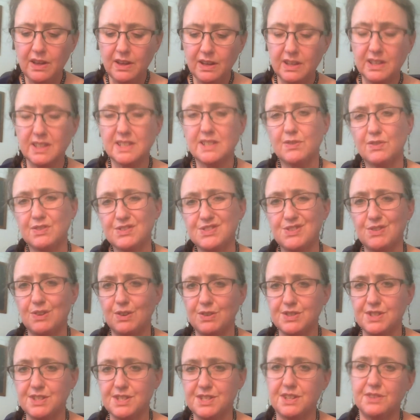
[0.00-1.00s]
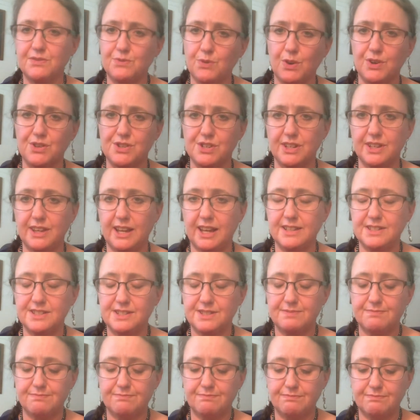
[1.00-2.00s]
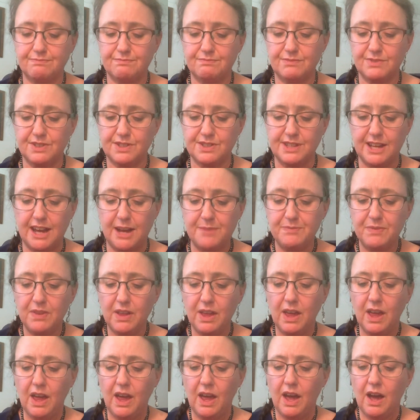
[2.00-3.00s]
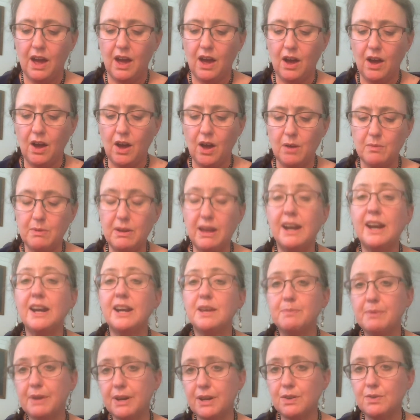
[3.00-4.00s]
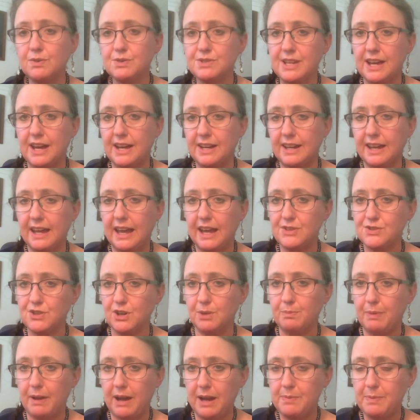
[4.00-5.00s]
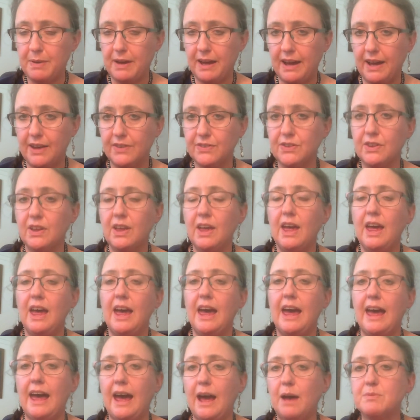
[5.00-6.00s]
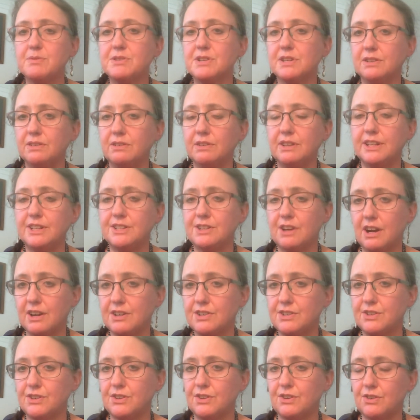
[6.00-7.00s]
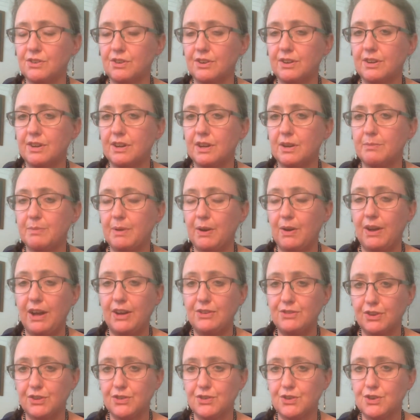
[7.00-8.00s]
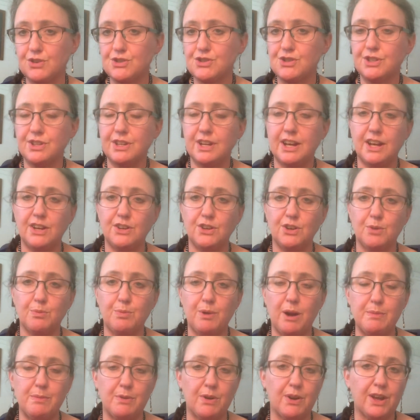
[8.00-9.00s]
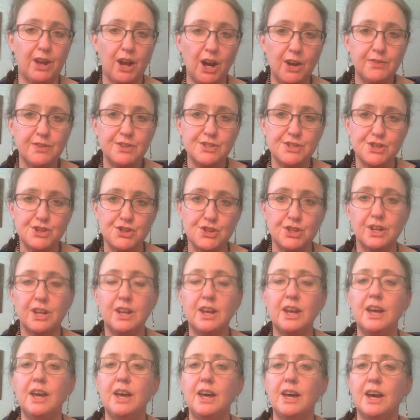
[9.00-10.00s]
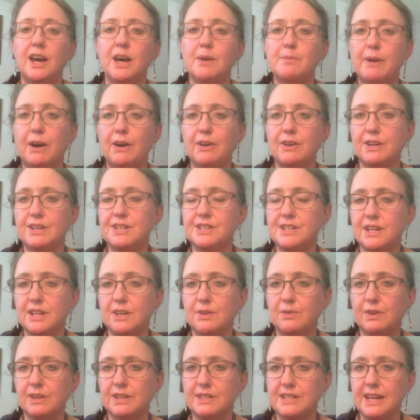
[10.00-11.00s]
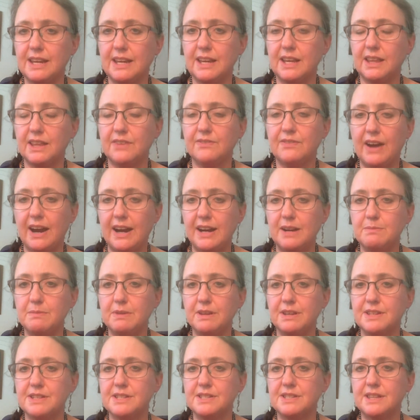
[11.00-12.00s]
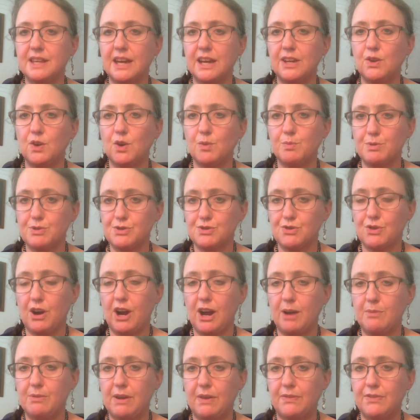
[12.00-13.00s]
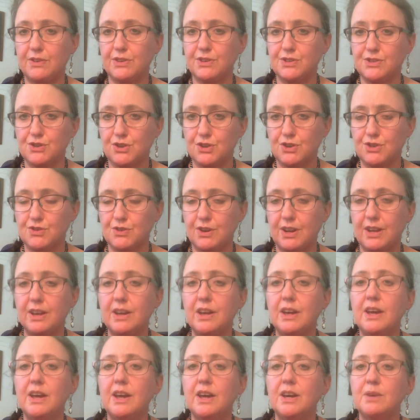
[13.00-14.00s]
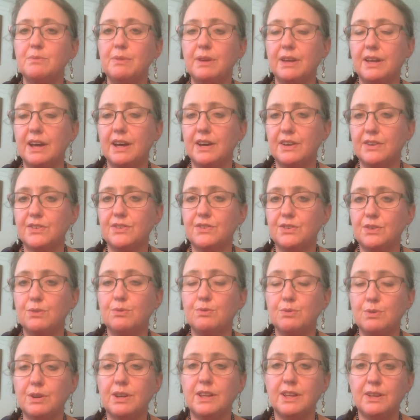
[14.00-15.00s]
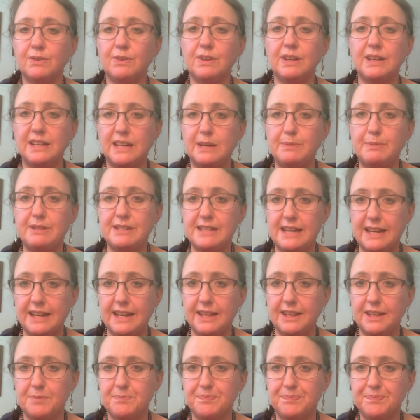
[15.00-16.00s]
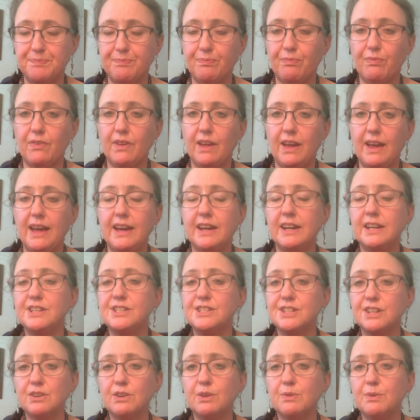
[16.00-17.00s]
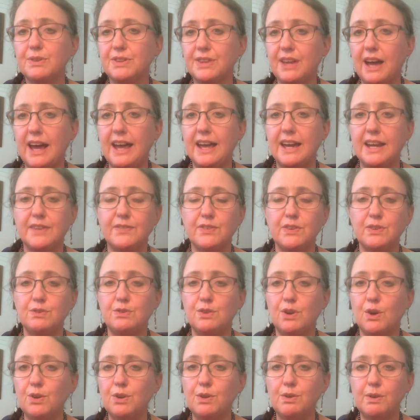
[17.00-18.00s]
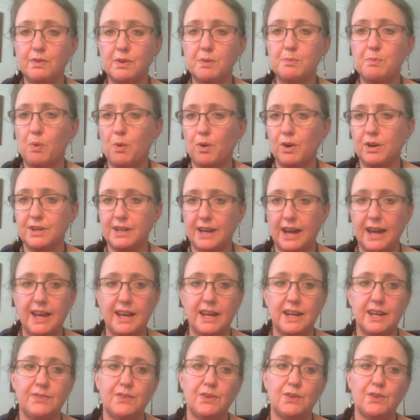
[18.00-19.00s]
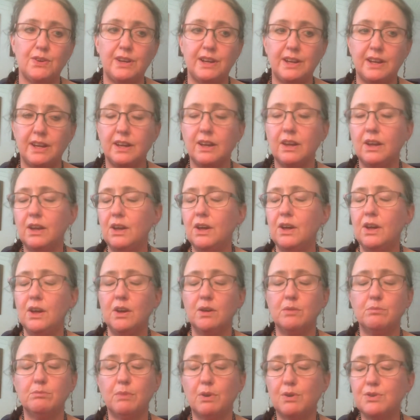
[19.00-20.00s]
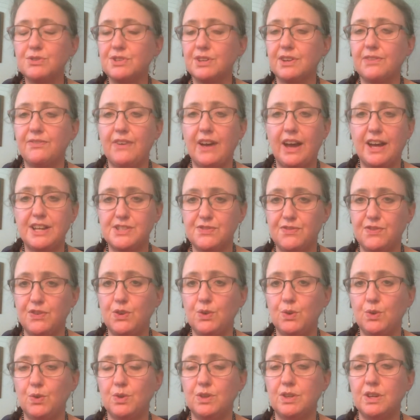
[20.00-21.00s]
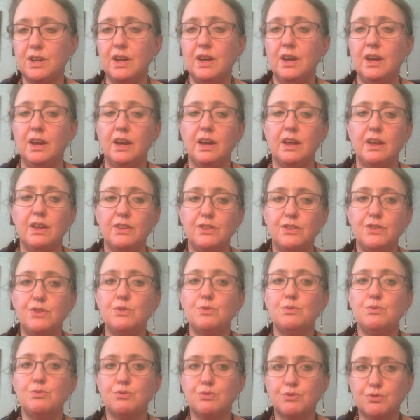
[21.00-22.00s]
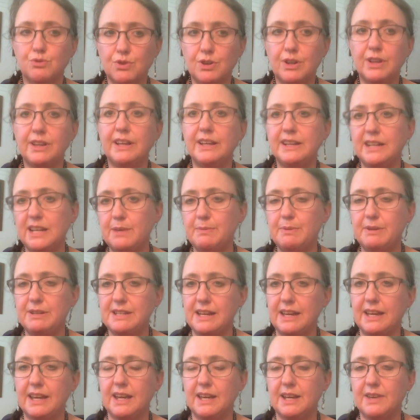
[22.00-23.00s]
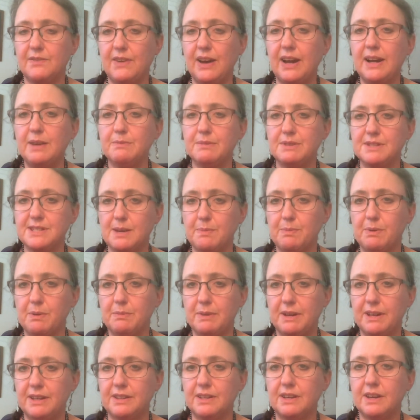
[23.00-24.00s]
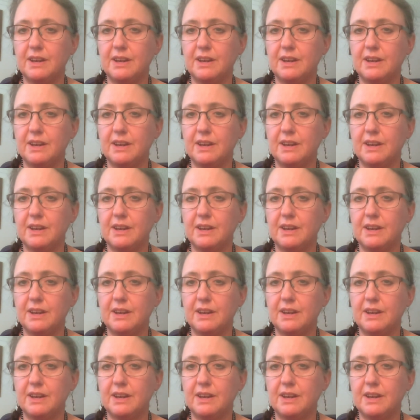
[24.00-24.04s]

So for cirrhosis, unfortunately, that's just that. And anybody who's had a gastric bypass, absolutely talk to your bariatric surgeon and your primary care physician about continuing taking the vitamins that you were prescribed after the surgery, because you really, really need to be taking them. And in general with diet, if you know you have a poor diet, if you're eating mostly fast food, you really need to be taking a vitamin supplement